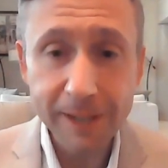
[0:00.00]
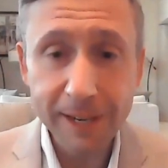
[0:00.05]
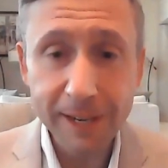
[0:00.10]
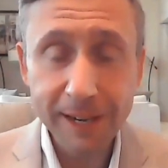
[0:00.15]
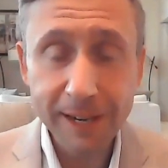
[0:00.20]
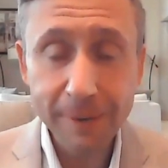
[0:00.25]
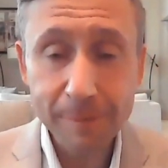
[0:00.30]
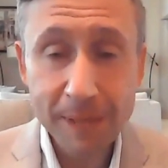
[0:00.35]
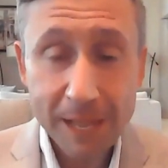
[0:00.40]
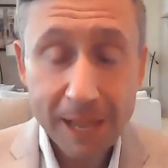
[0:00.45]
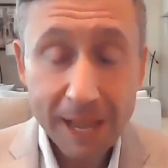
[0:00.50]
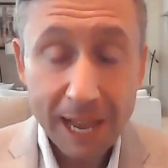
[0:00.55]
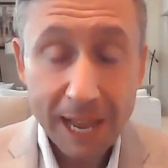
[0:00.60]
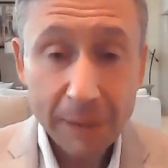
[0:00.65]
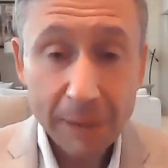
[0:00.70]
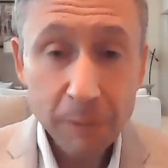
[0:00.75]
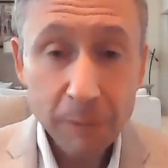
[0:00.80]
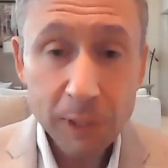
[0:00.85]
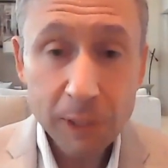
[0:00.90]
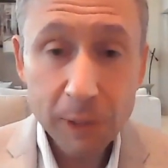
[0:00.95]
I
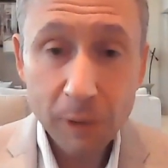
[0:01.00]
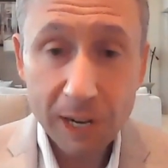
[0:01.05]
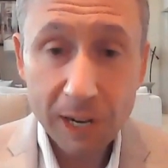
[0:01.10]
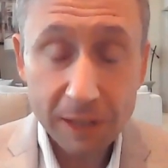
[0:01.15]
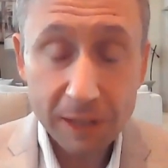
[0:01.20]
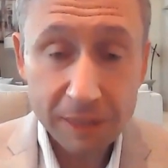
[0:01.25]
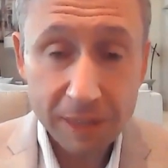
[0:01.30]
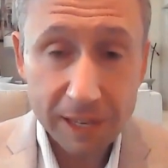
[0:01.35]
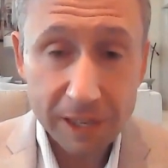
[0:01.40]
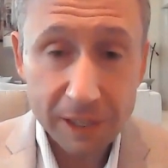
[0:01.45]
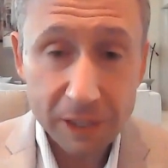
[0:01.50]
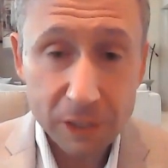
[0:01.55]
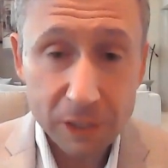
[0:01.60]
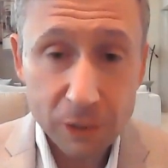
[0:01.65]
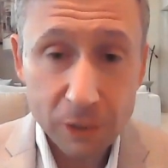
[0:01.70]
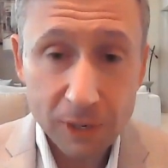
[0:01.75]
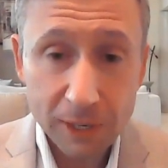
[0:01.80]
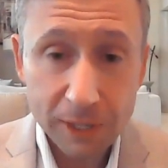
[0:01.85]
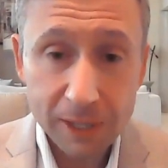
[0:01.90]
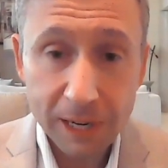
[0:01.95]
really want to thank
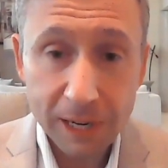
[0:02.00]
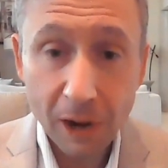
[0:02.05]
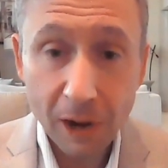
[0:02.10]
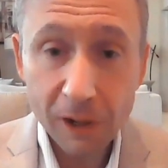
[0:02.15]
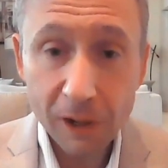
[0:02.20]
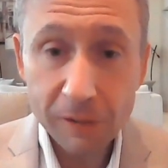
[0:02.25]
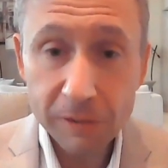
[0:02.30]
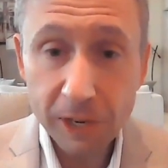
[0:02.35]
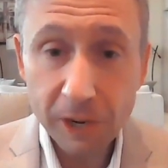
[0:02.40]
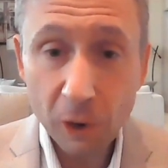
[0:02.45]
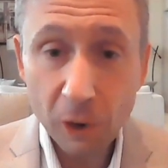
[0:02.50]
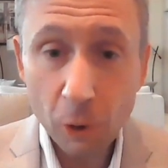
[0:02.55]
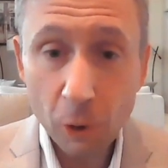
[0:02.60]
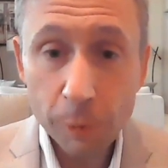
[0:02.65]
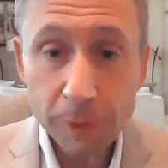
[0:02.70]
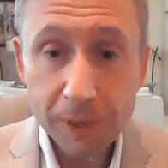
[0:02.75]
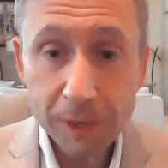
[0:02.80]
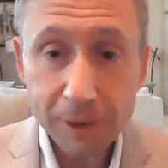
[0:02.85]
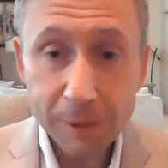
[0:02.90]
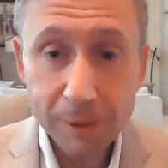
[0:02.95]
you and all of the
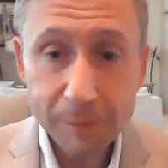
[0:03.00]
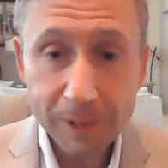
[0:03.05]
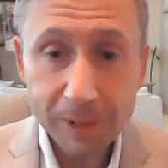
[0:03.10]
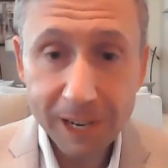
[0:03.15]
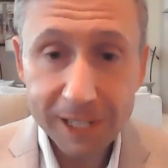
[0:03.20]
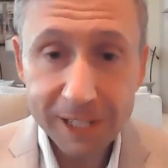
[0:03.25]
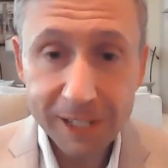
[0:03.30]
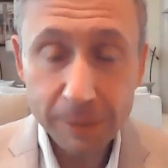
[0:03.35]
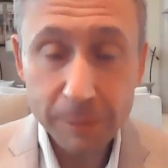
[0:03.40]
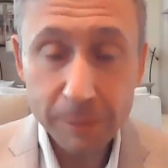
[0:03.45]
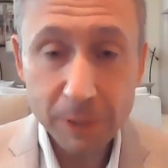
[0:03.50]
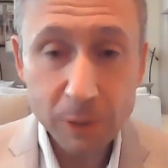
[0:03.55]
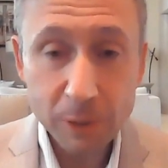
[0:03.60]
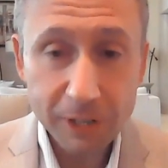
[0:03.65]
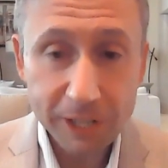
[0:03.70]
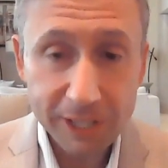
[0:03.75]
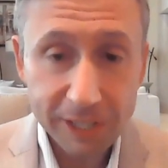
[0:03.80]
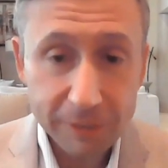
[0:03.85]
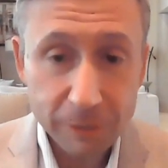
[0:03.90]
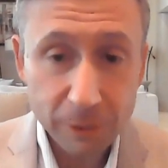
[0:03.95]
Hopium
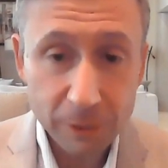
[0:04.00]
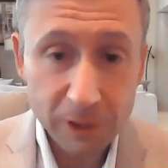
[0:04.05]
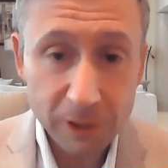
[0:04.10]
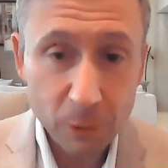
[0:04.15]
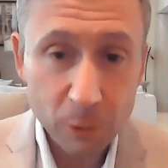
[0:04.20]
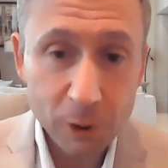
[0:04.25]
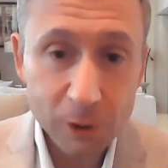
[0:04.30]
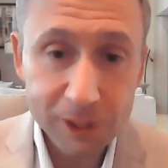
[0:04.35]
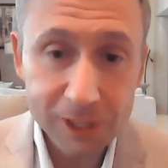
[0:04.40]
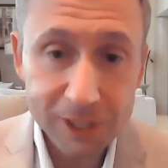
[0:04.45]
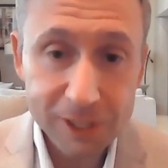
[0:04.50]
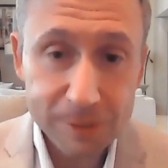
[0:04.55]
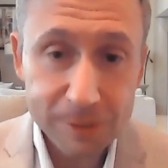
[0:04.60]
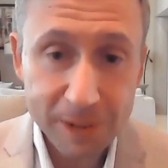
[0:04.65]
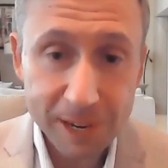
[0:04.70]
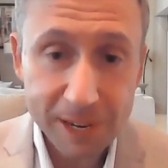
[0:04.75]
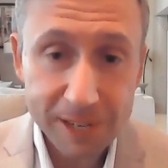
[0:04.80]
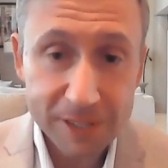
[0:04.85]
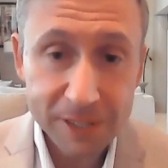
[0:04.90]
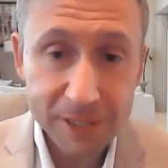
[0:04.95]
community for their work this
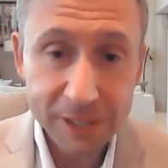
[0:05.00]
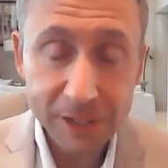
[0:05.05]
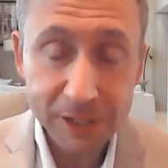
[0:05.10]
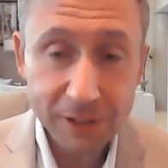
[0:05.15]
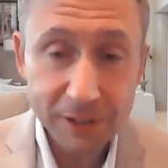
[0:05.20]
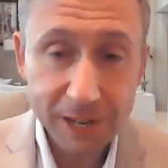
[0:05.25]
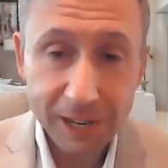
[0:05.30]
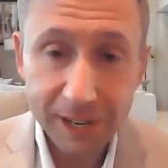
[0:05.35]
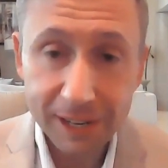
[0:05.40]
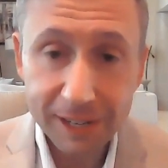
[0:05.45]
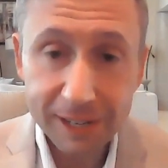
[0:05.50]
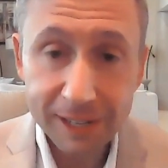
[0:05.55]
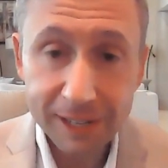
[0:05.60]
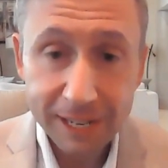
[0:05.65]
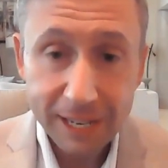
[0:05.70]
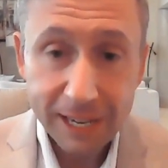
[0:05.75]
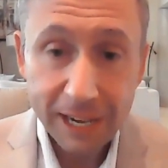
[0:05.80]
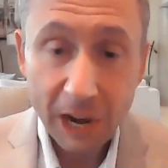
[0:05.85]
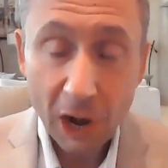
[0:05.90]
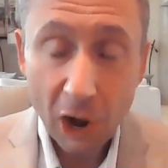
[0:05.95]
past year,
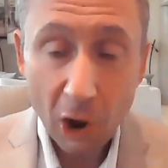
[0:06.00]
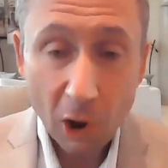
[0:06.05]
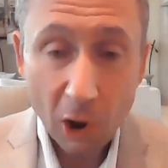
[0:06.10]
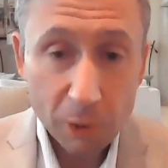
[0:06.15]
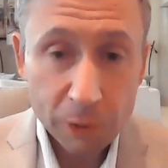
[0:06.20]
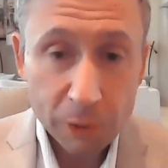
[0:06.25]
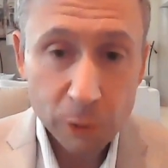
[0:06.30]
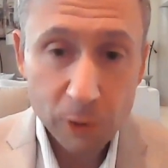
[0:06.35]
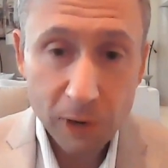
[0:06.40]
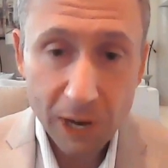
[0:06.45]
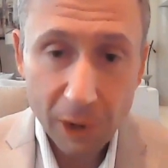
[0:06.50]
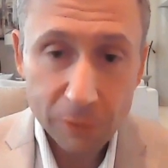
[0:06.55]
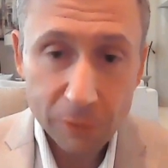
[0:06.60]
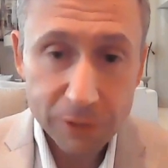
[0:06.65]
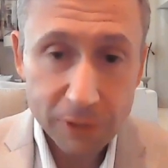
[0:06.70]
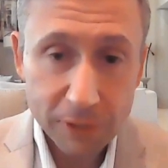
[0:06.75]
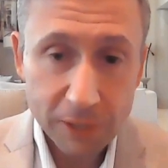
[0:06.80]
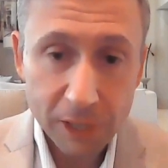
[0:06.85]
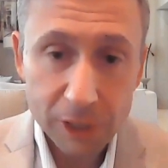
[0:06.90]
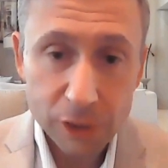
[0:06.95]
all throughout
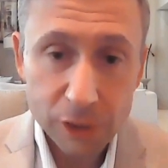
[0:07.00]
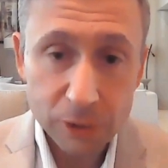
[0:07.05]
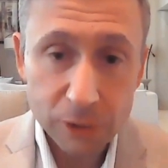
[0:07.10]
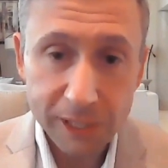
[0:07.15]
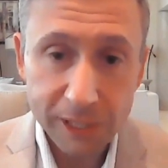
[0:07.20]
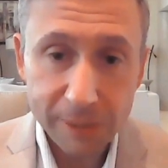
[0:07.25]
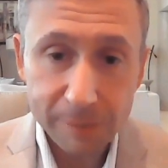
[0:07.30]
the country.